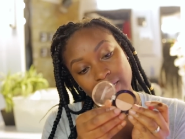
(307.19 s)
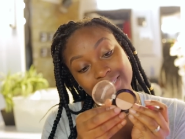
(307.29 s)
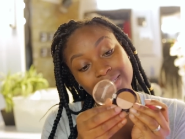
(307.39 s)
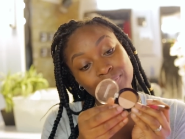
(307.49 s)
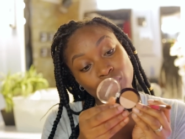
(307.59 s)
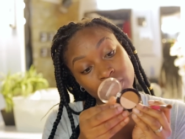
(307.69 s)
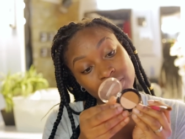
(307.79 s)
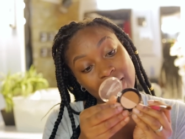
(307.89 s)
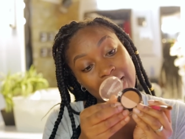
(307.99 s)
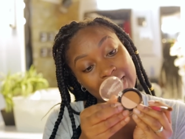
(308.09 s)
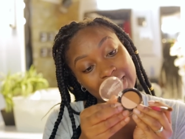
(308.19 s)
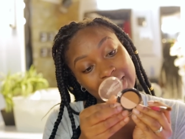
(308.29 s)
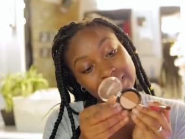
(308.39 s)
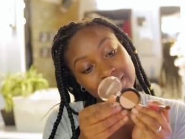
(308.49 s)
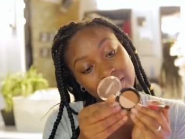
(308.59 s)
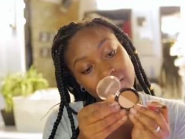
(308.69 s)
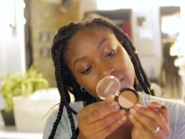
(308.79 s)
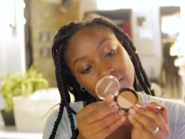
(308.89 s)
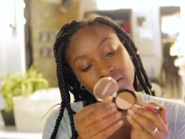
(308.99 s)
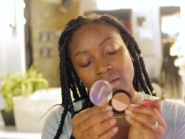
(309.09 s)
It's a bronzer highlighter.
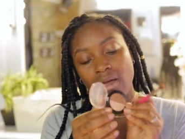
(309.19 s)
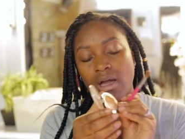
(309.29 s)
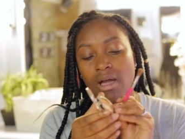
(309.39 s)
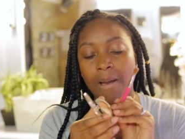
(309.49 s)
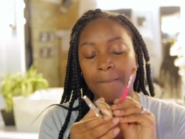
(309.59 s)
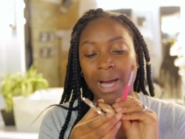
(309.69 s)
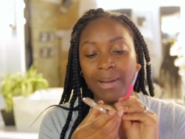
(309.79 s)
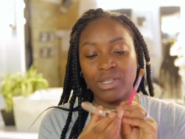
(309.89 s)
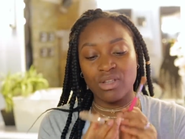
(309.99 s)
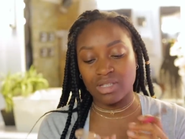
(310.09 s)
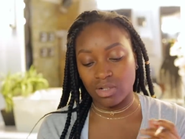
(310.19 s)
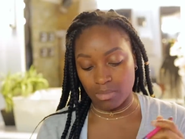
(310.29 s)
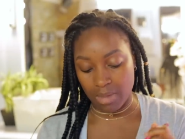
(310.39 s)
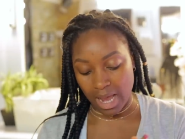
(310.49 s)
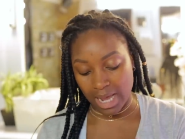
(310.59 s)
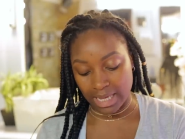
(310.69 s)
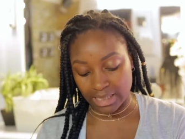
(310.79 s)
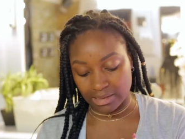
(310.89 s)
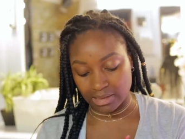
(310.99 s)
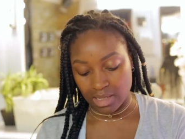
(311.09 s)
um, but I'm using it on my
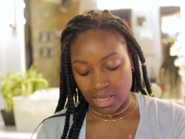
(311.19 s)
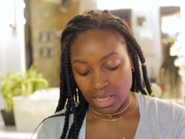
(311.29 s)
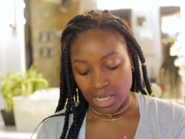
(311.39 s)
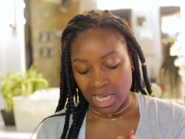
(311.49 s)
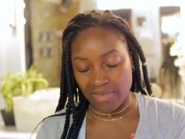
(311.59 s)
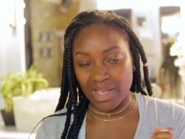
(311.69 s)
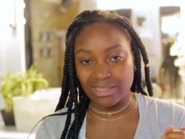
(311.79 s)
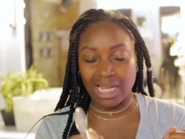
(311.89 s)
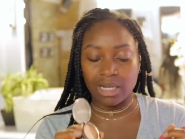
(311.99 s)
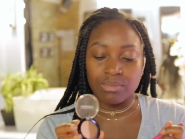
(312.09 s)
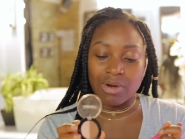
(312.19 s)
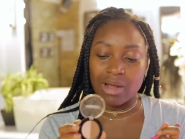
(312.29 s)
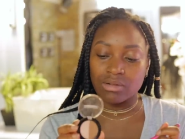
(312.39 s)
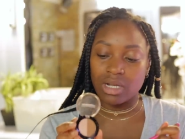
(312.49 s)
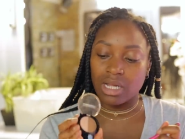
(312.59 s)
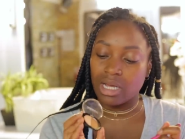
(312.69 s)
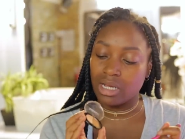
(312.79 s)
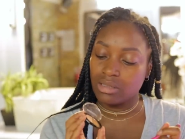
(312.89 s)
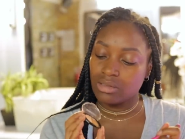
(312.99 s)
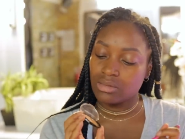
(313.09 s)
eyes, and there's like a brown
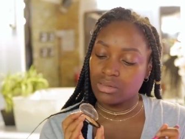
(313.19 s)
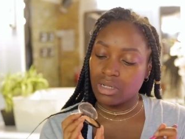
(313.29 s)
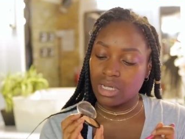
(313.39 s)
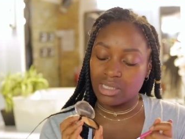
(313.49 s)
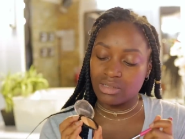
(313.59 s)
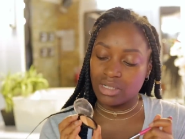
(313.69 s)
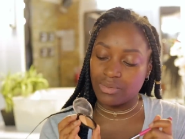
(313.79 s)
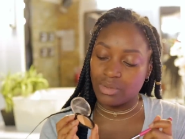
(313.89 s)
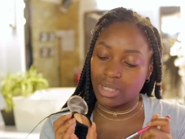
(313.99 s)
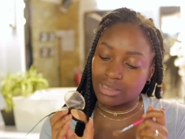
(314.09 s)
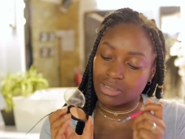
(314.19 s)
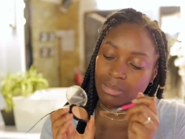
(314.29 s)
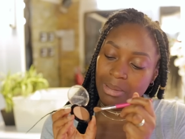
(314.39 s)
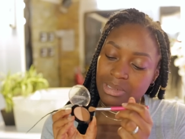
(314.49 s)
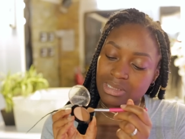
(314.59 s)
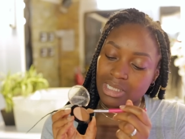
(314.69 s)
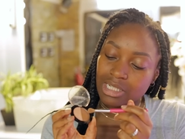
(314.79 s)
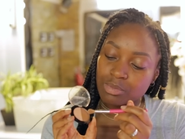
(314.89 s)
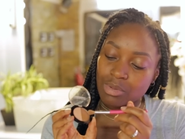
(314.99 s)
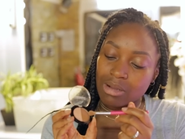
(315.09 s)
colour. I don't know if you guys are going to be able to see
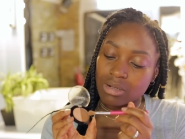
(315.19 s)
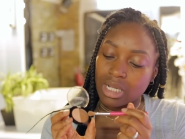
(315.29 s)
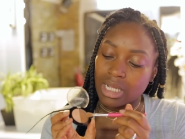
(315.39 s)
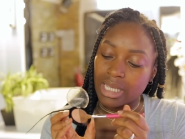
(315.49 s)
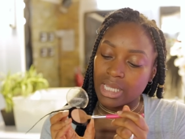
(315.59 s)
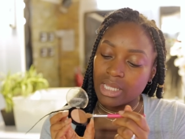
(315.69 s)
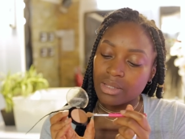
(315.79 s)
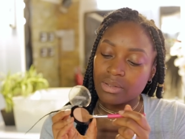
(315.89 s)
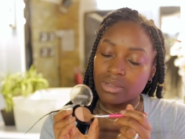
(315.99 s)
this brown colour here.